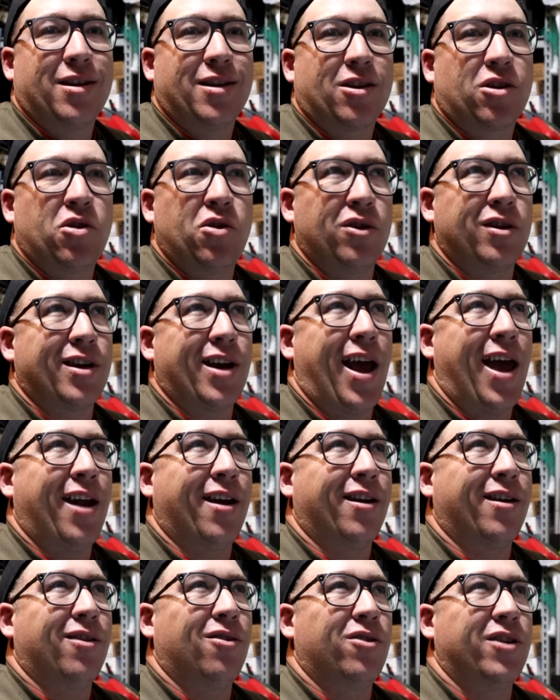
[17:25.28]
couldn't
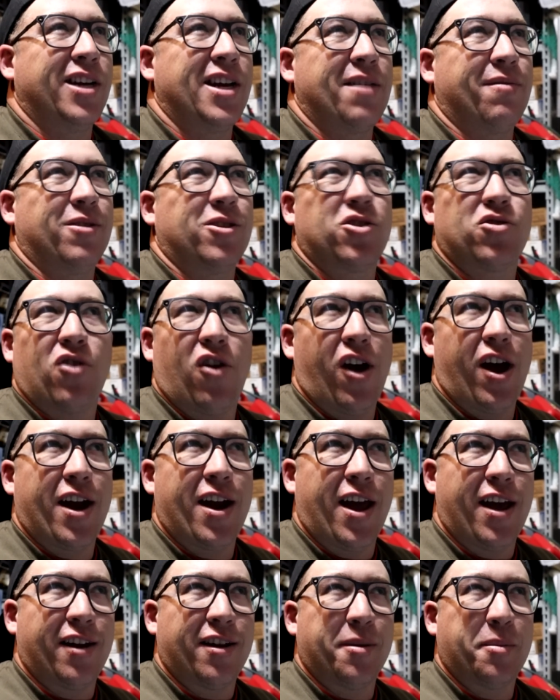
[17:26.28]
edit or didn't even try
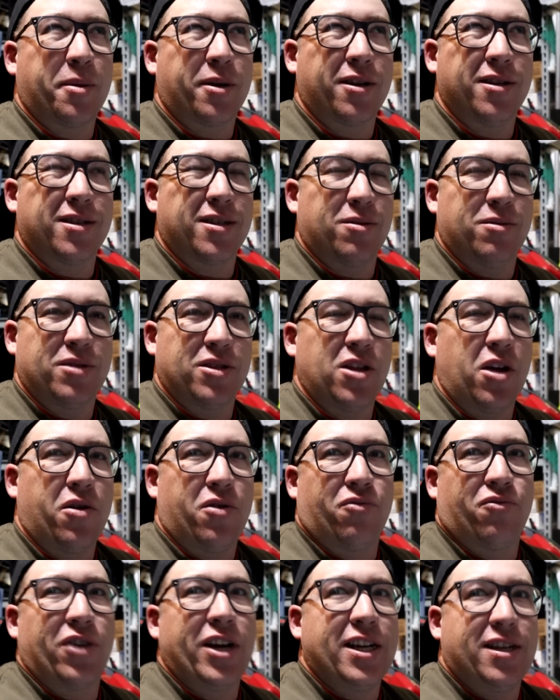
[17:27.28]
and edit because there was no
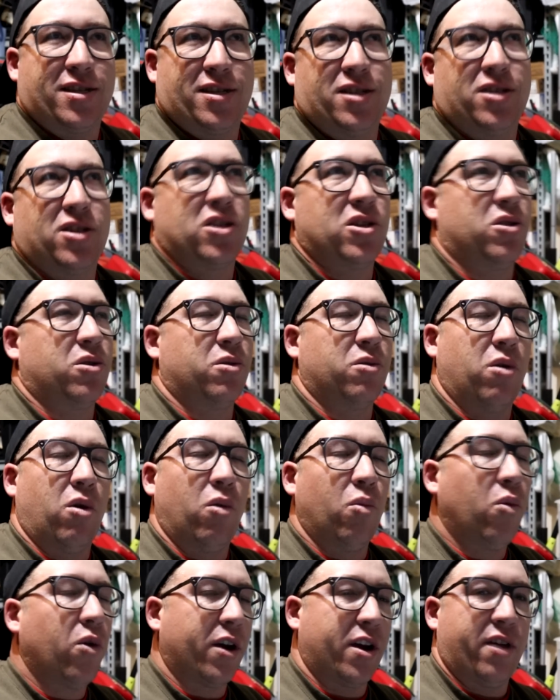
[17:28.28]
reason to
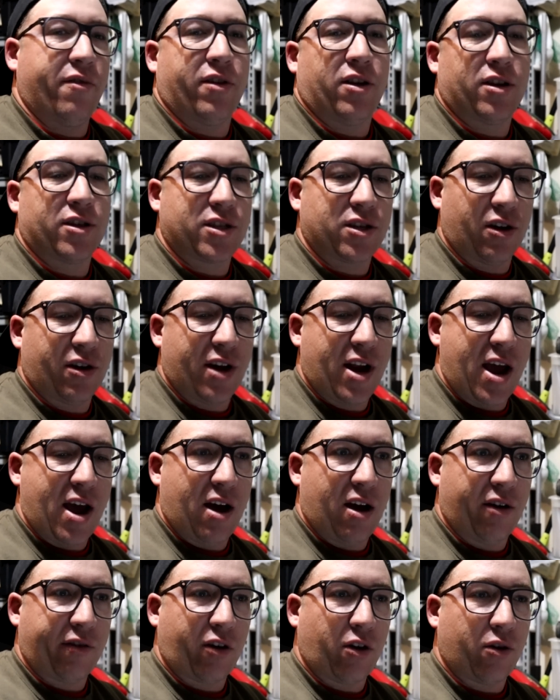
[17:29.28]
or whatever. So
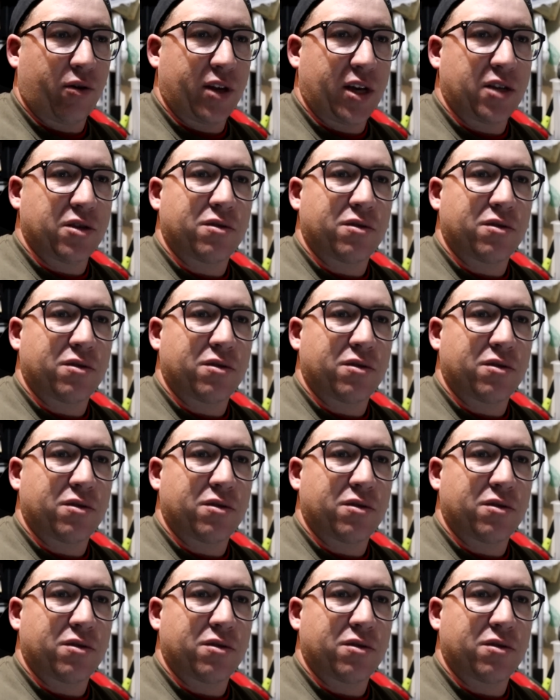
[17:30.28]
now I've got all these...